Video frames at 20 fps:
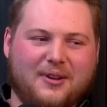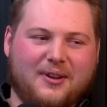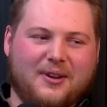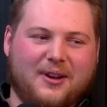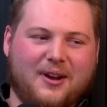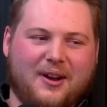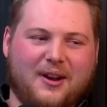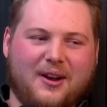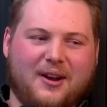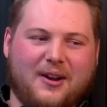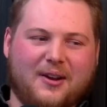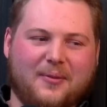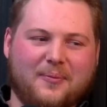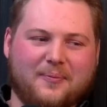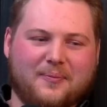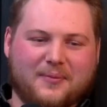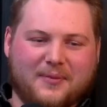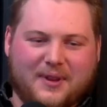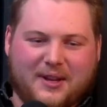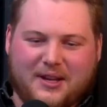
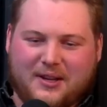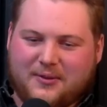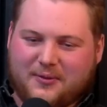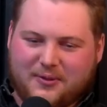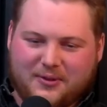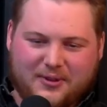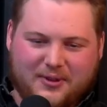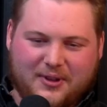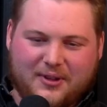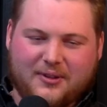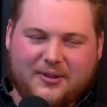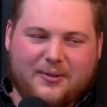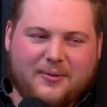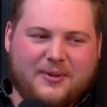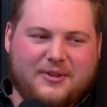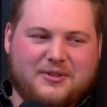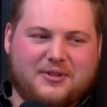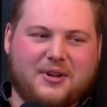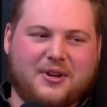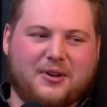Like literally
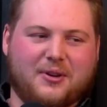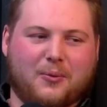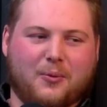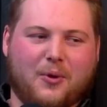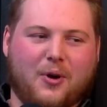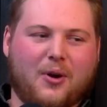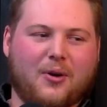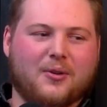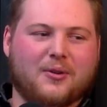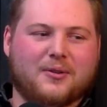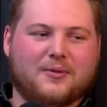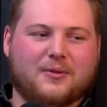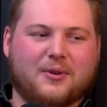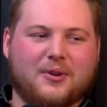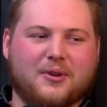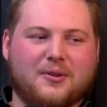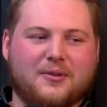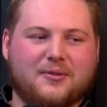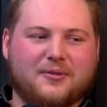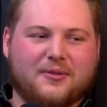we shared a wall and
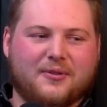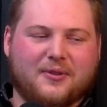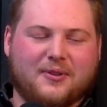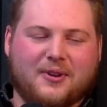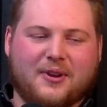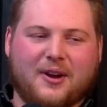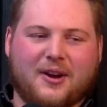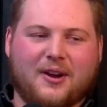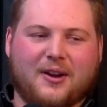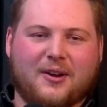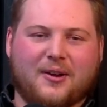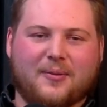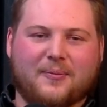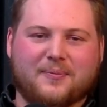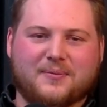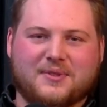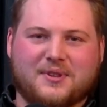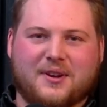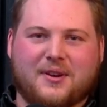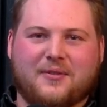roof. So
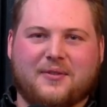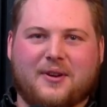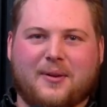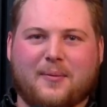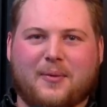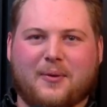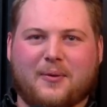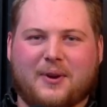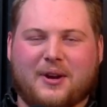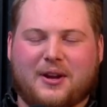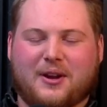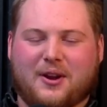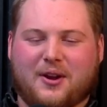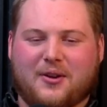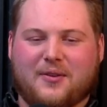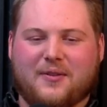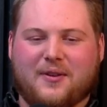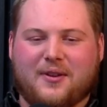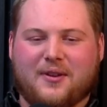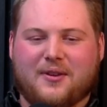I remember when
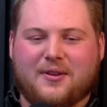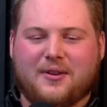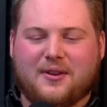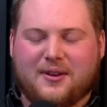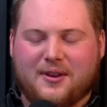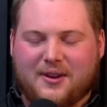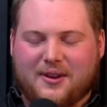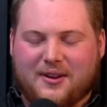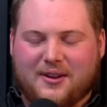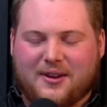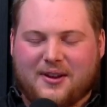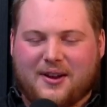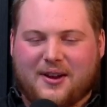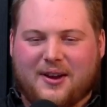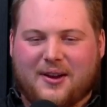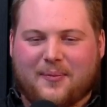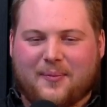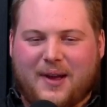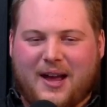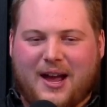COVID
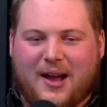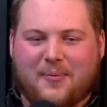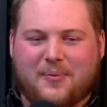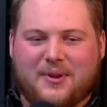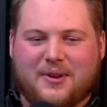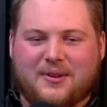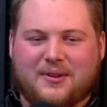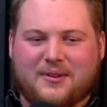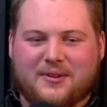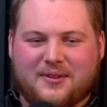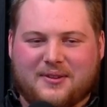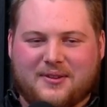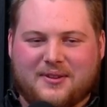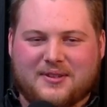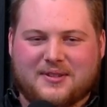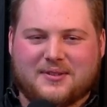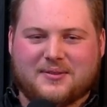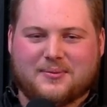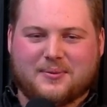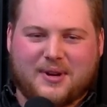happened,
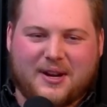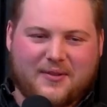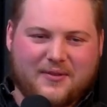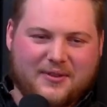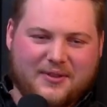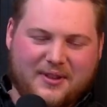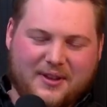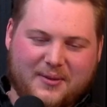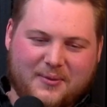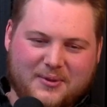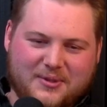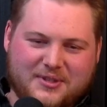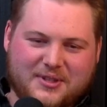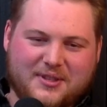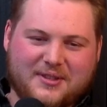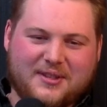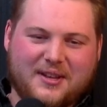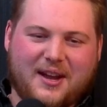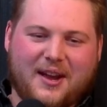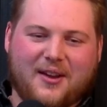this is when everything was
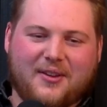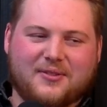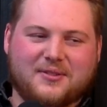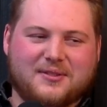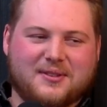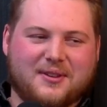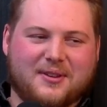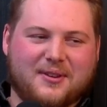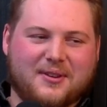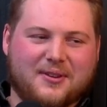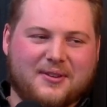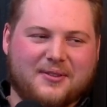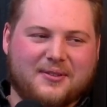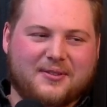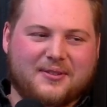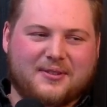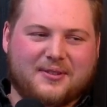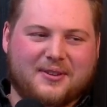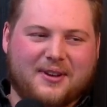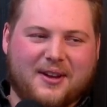shut down,
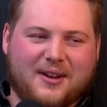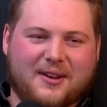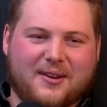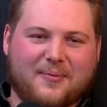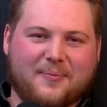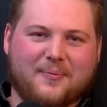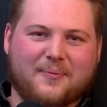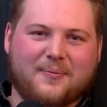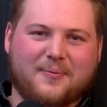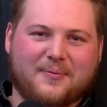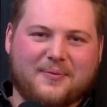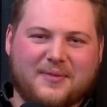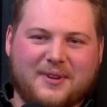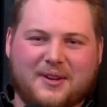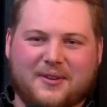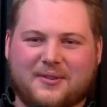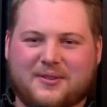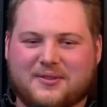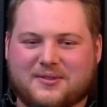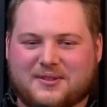so
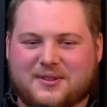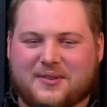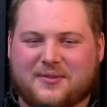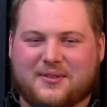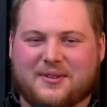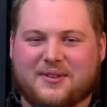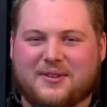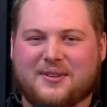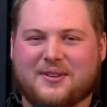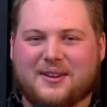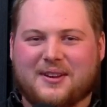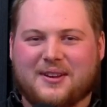there's nothing